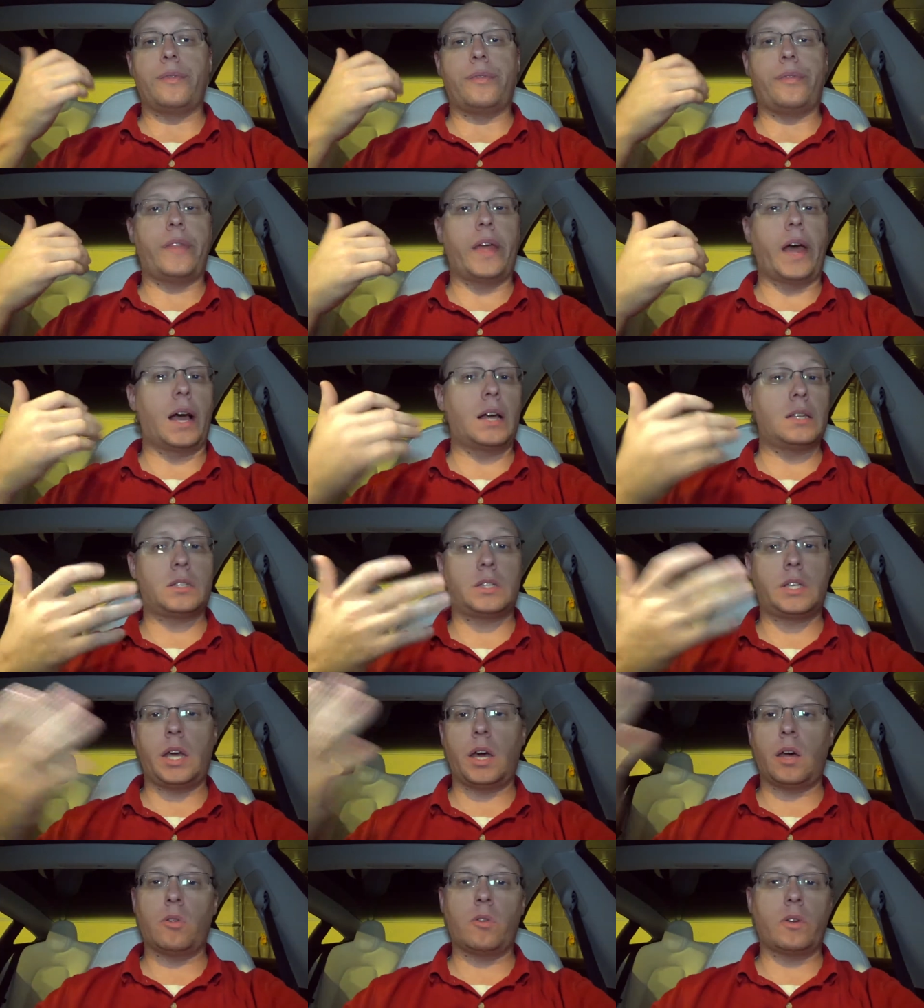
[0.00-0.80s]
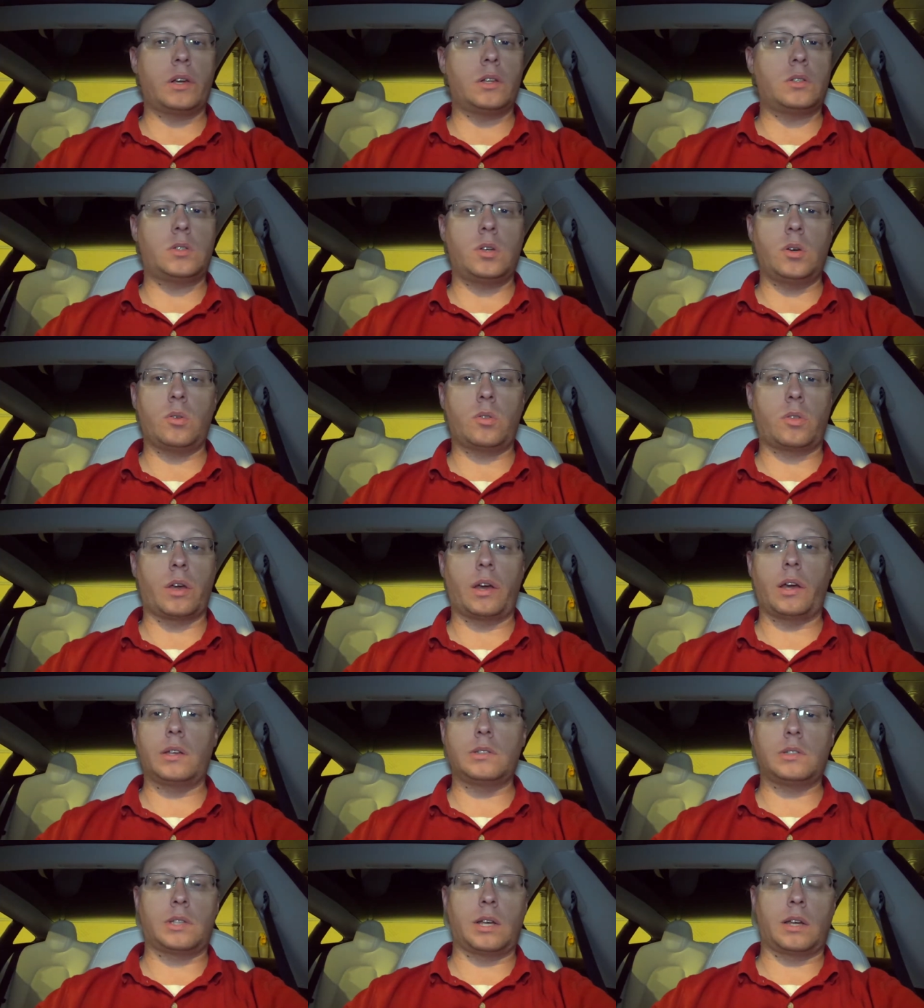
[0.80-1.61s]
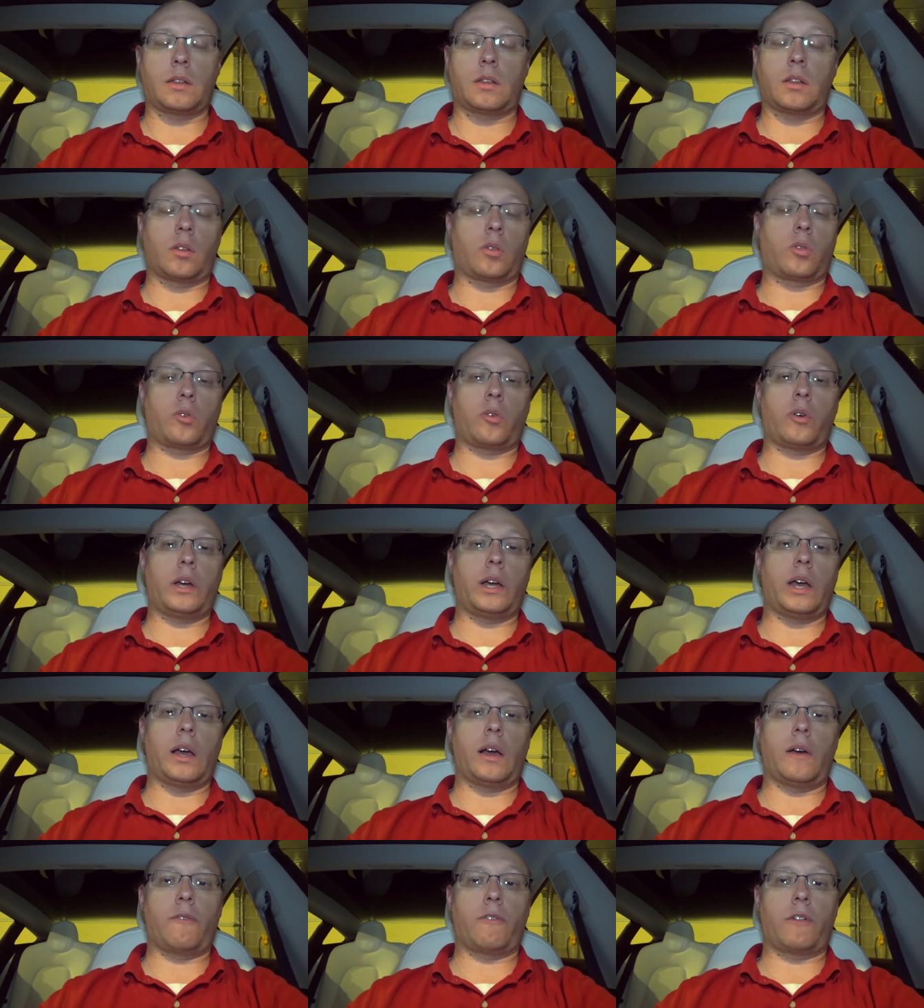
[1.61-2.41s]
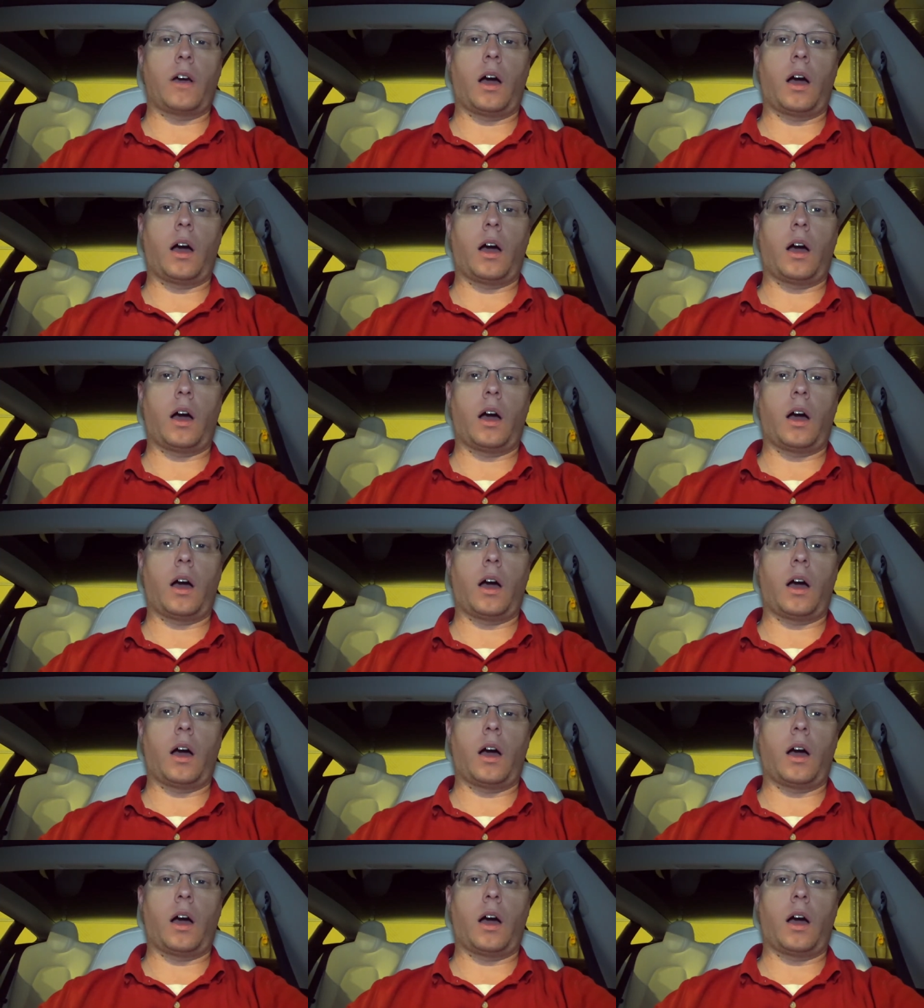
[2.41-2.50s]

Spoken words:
That's the only two things that the 3 have